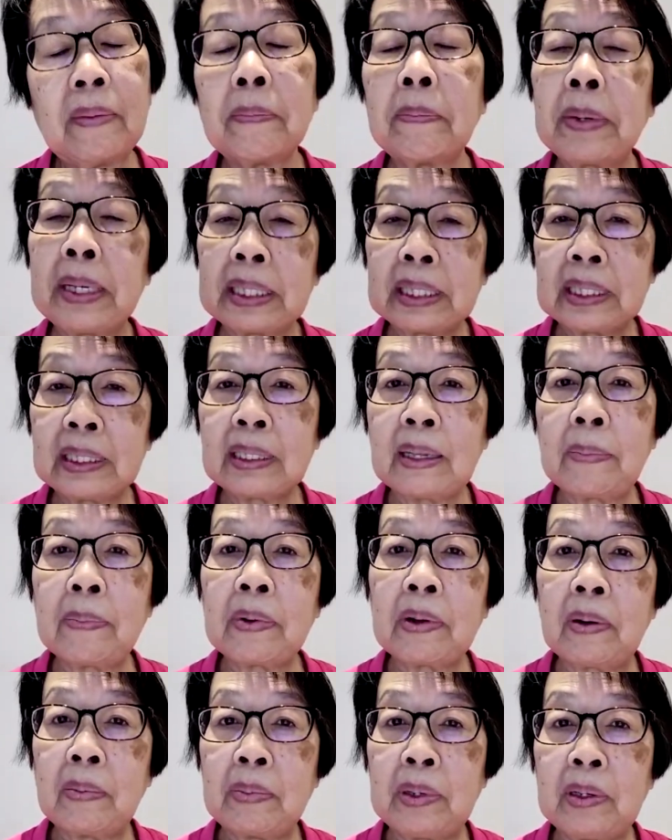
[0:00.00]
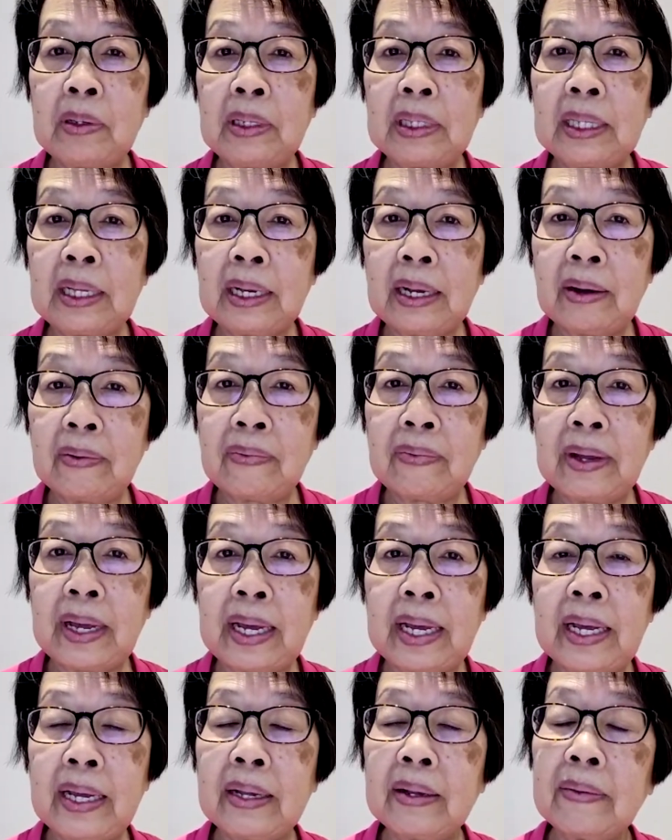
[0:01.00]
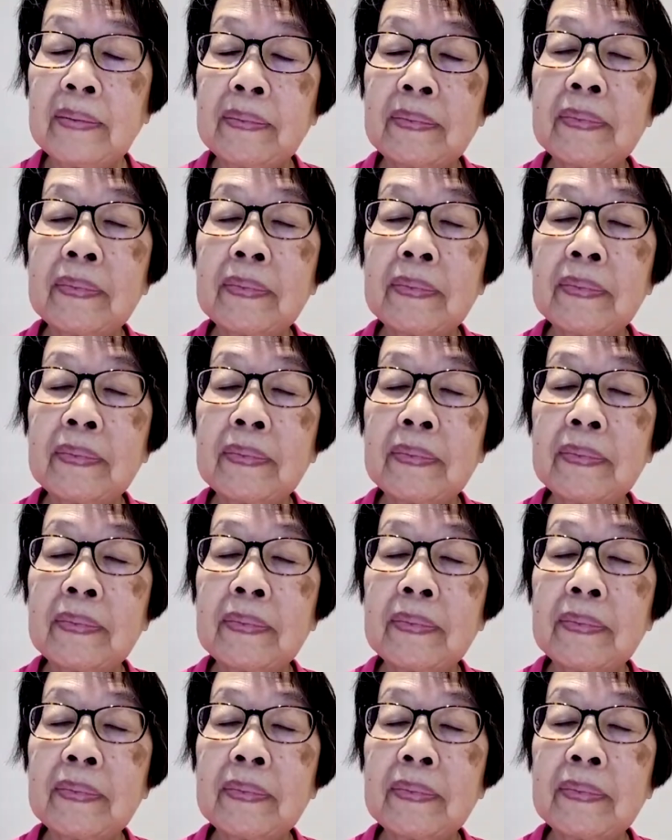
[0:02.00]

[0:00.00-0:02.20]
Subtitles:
Pit Stop Community Cafe,